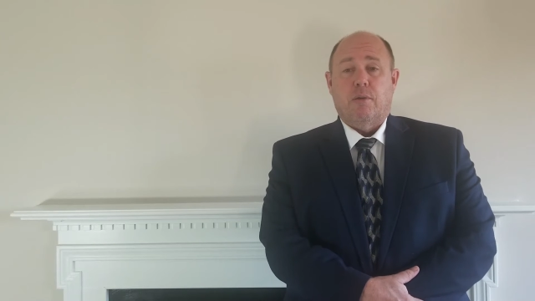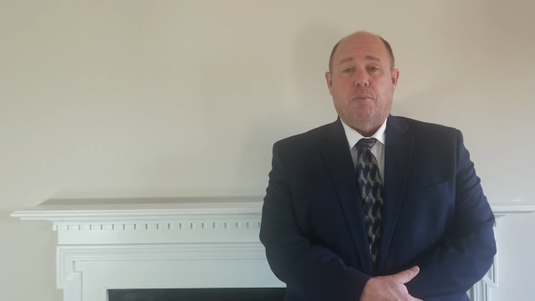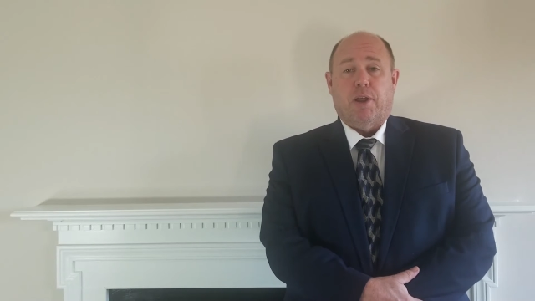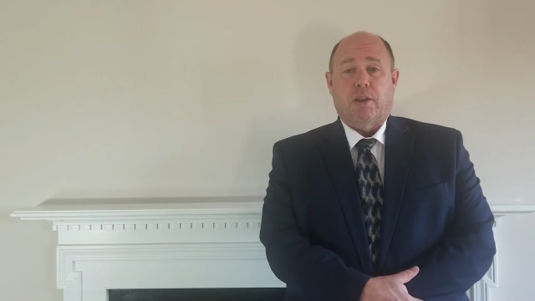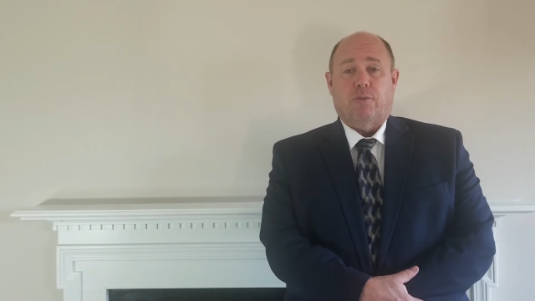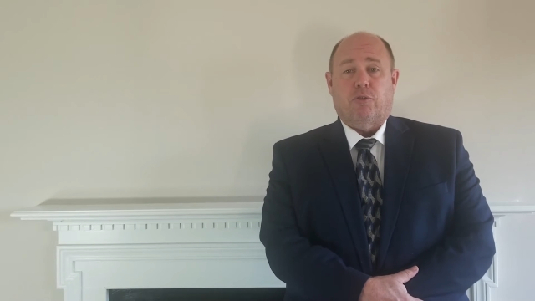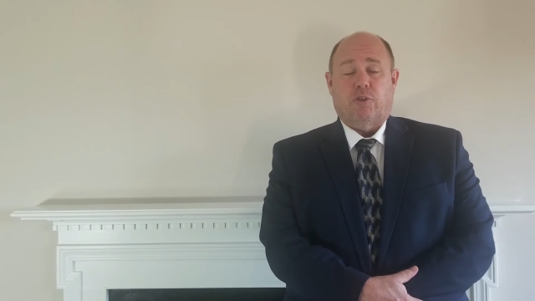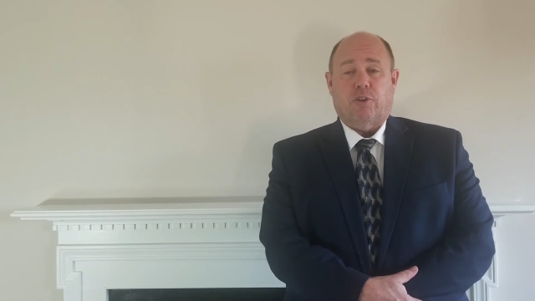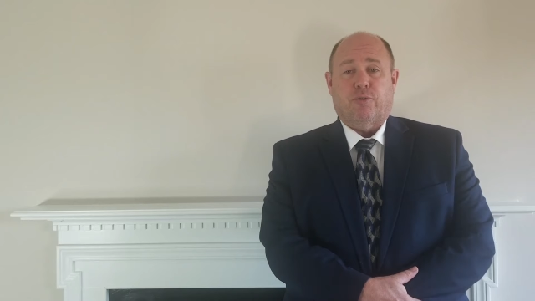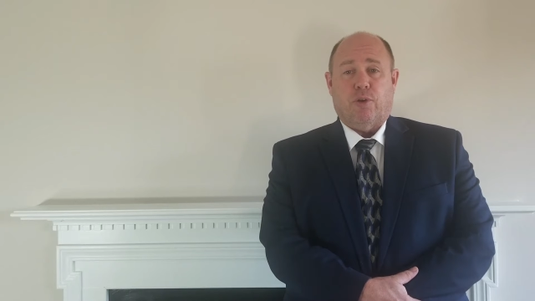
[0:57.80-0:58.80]
But if it's
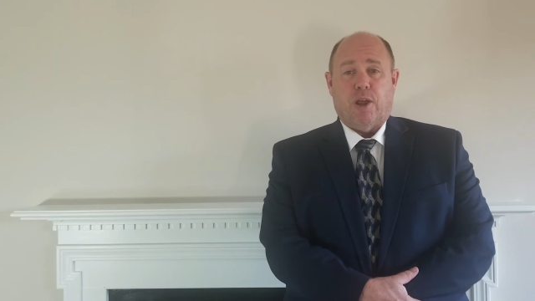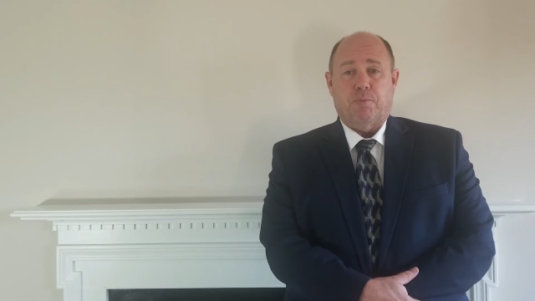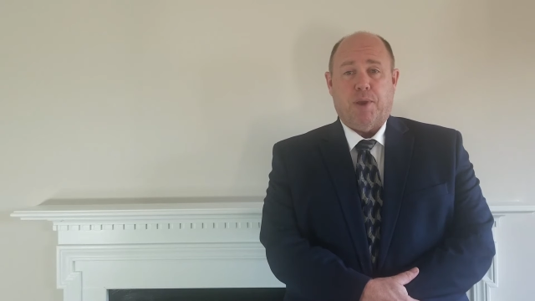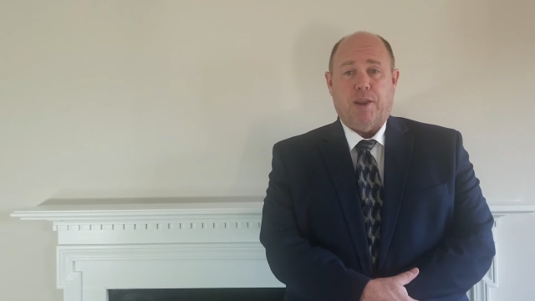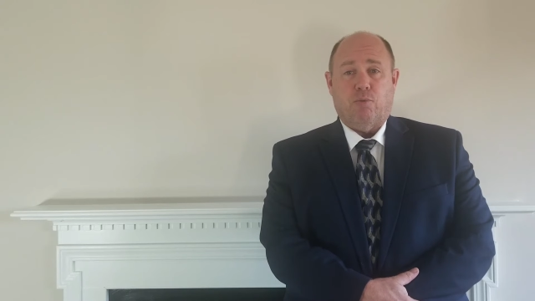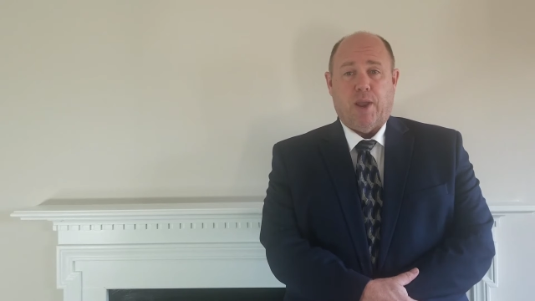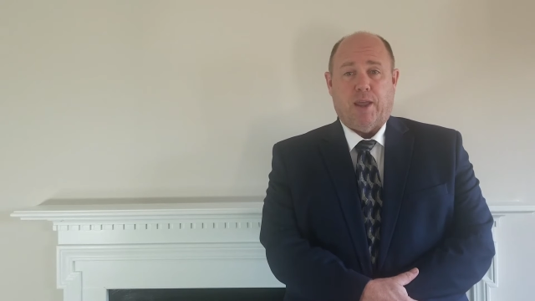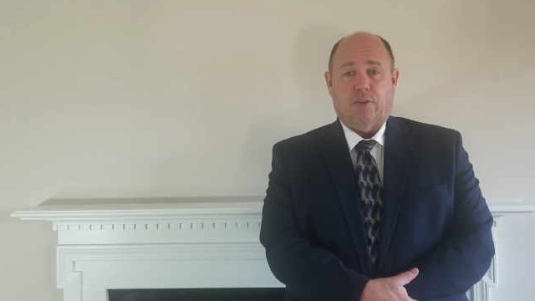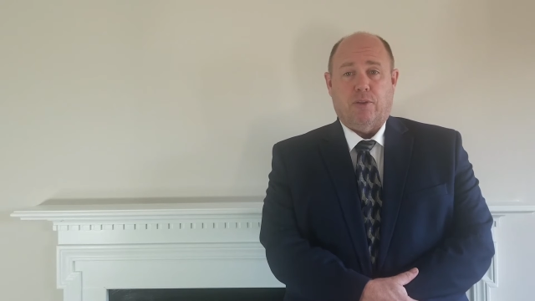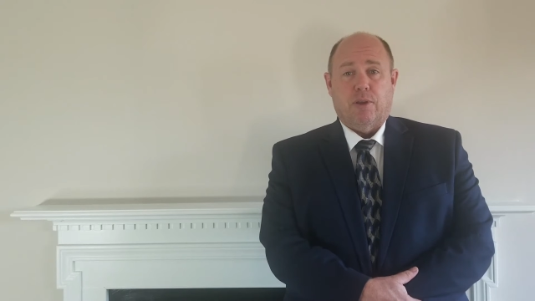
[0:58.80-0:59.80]
just for unpaid
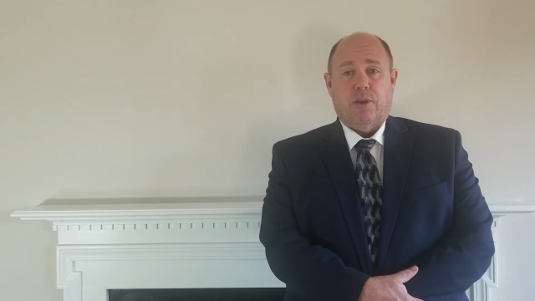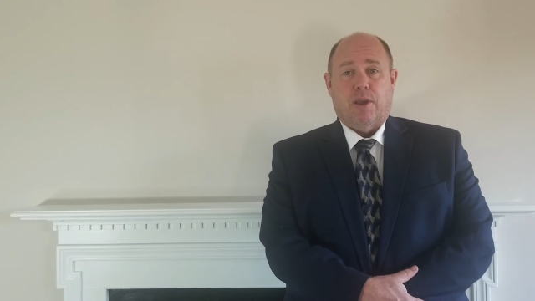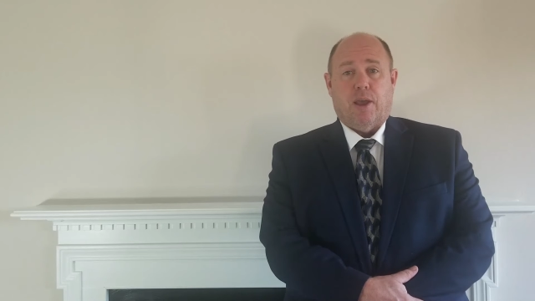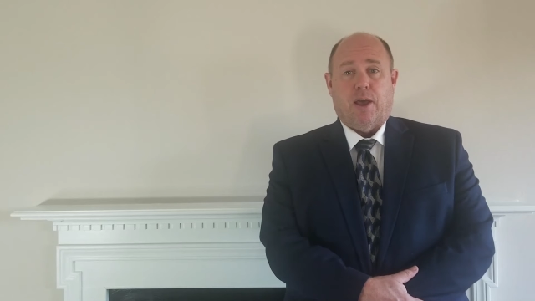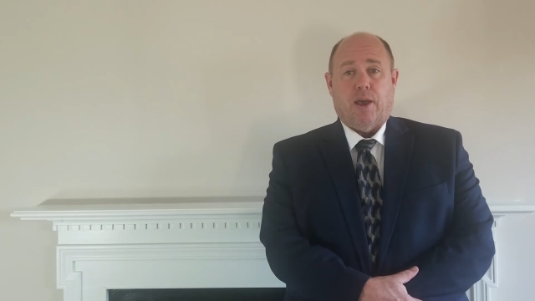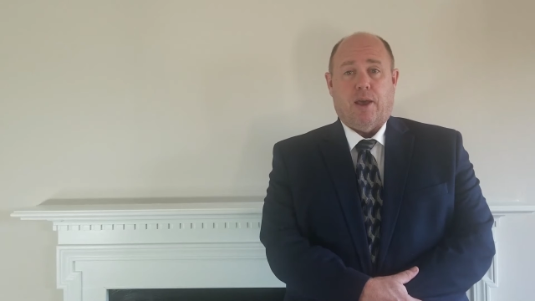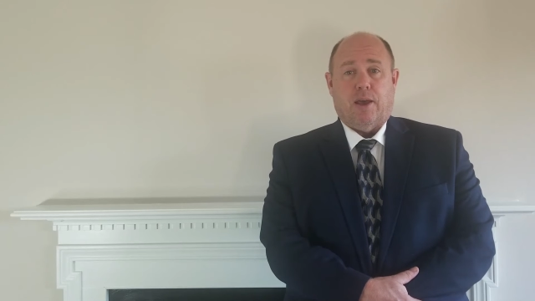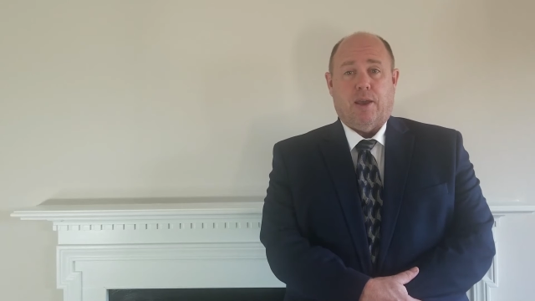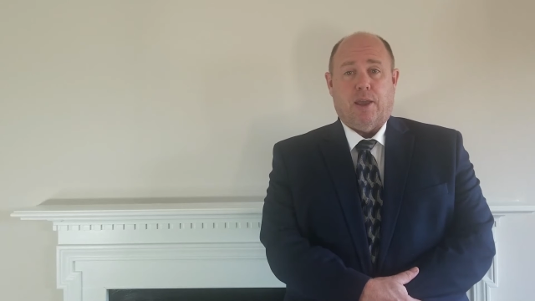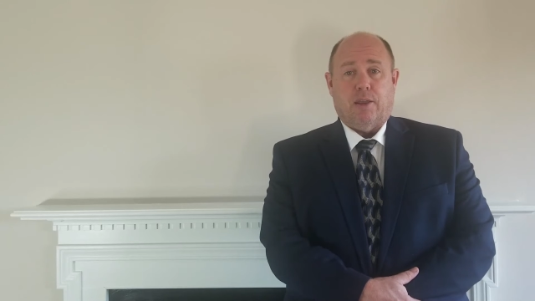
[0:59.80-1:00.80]
rent
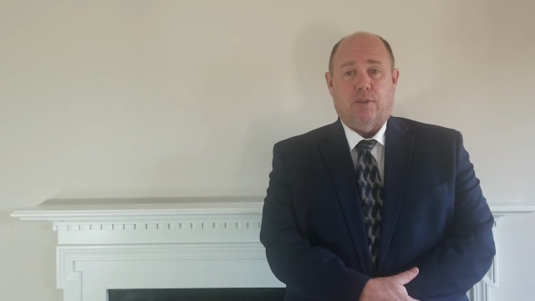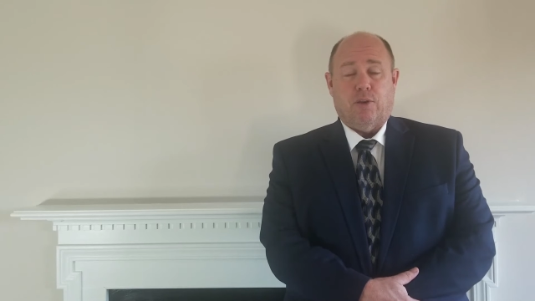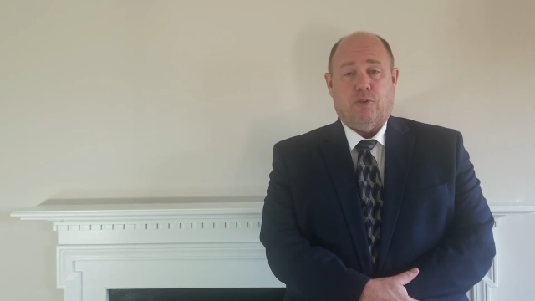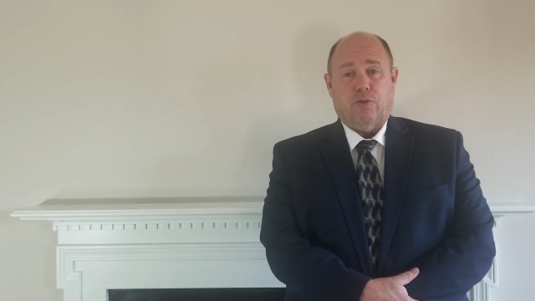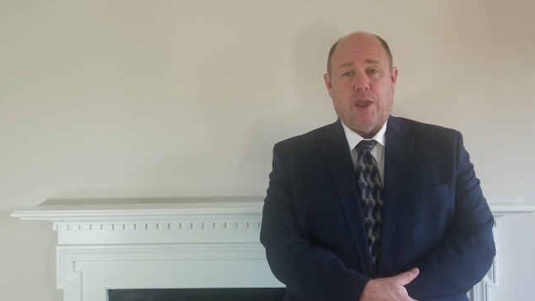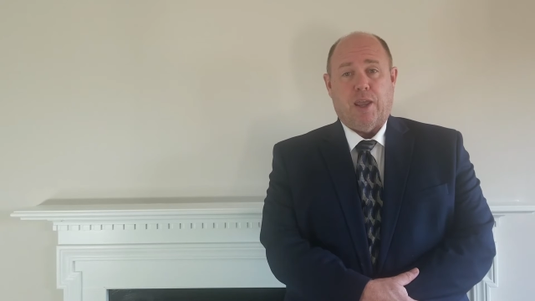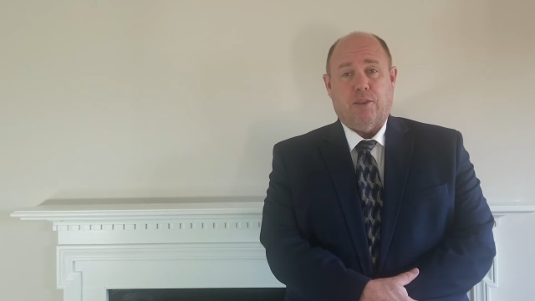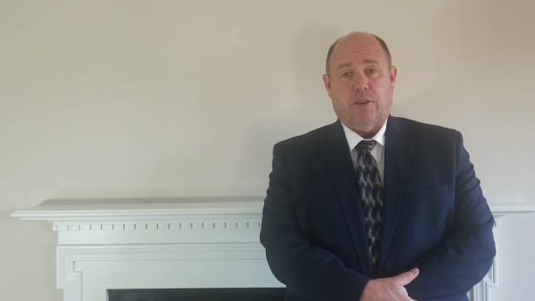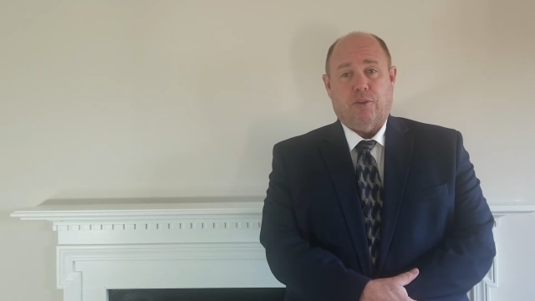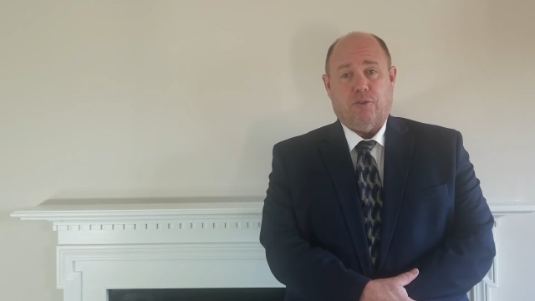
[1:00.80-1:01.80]
uh, and they're saying
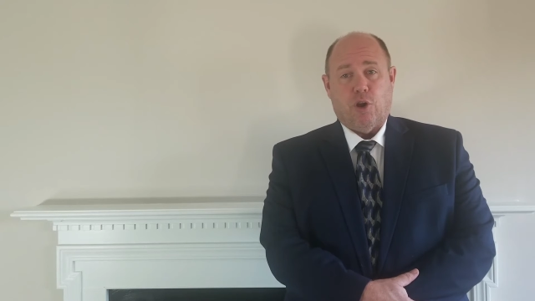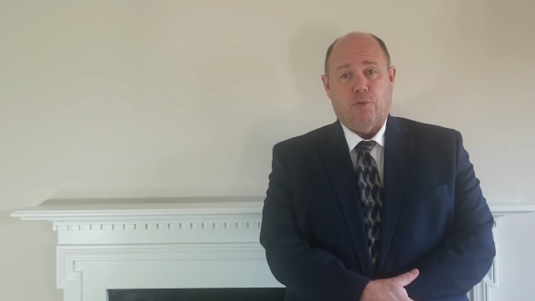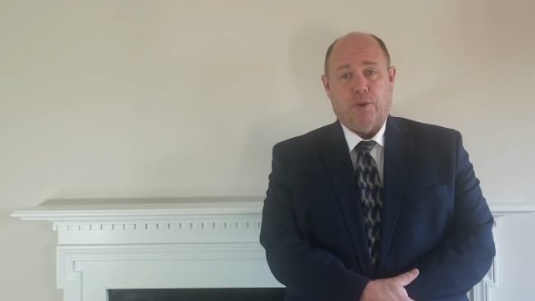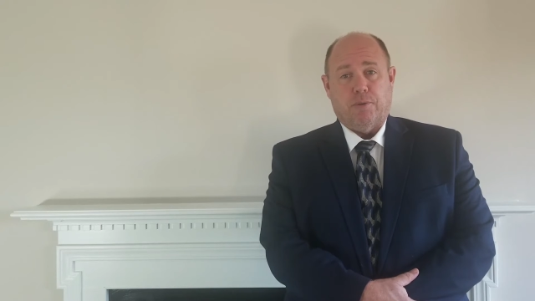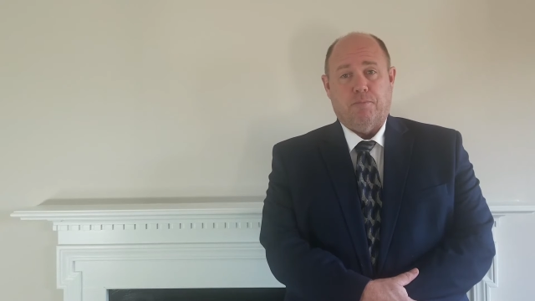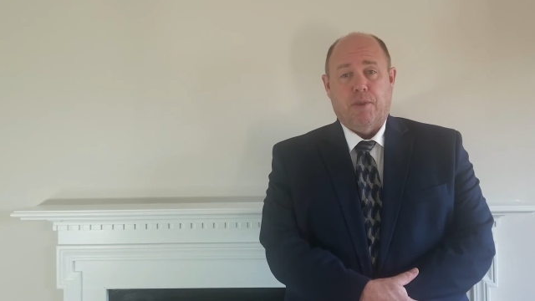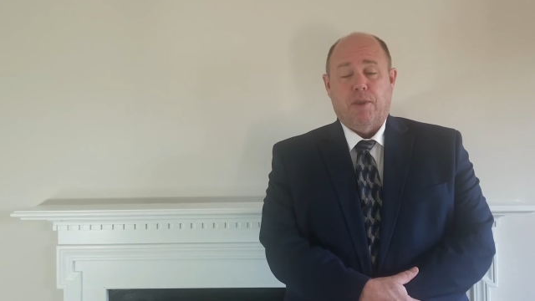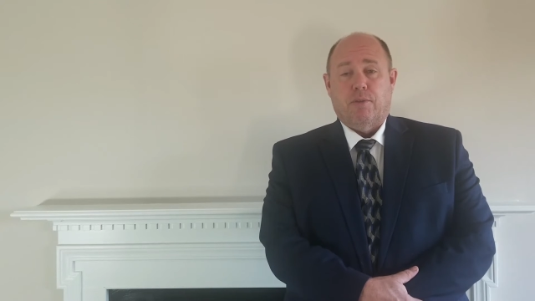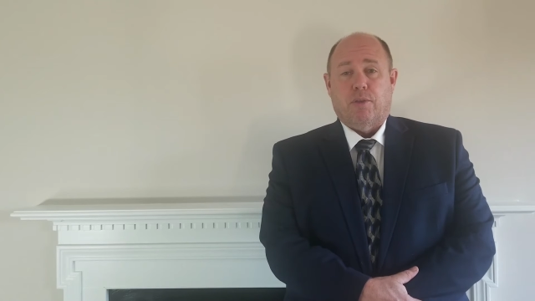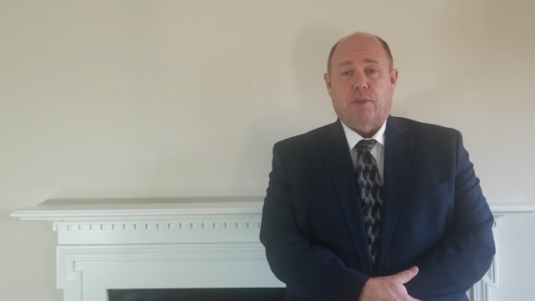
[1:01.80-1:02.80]
that it's COVID,
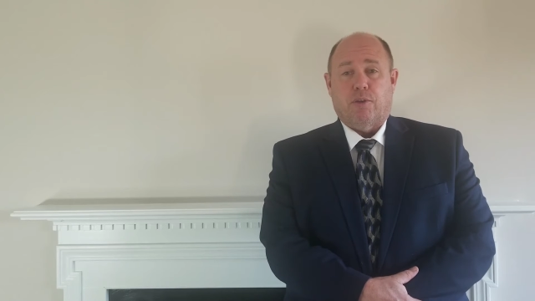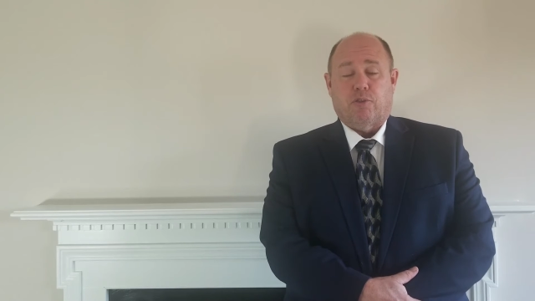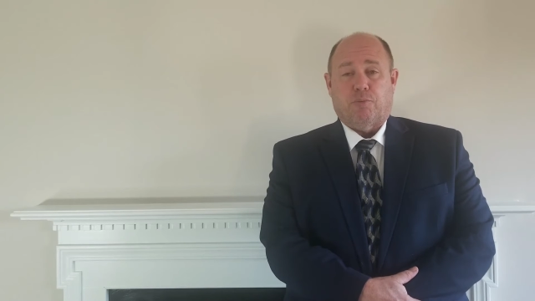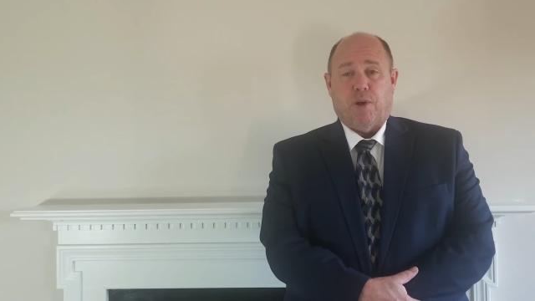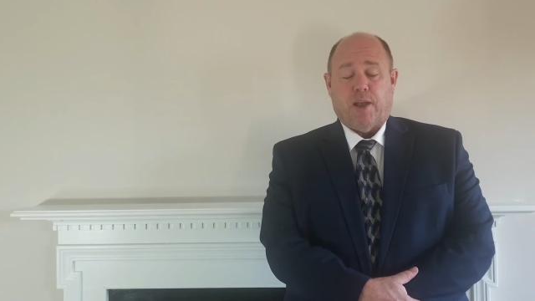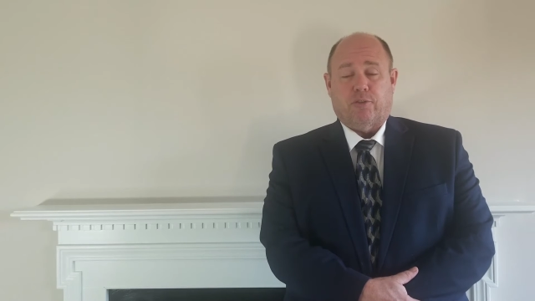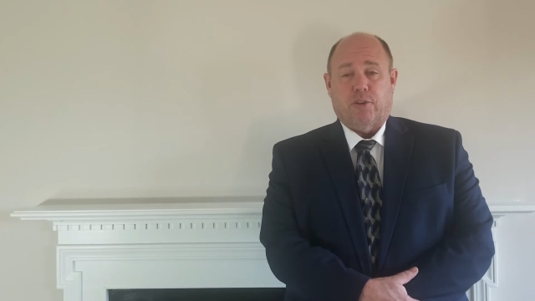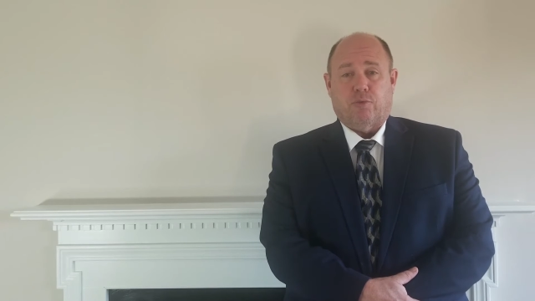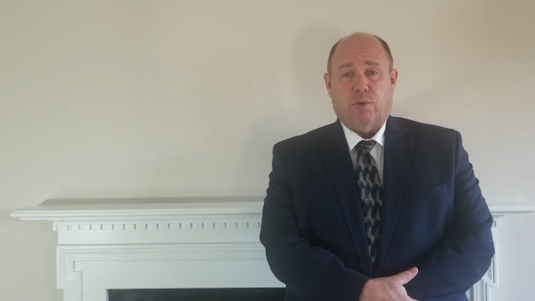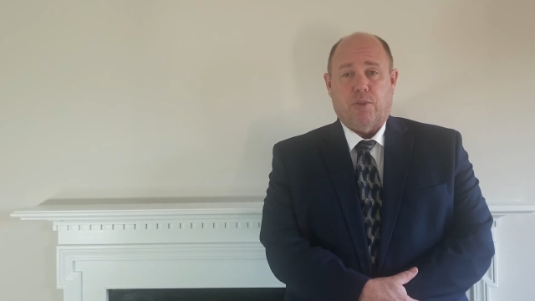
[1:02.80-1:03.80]
then there's a process where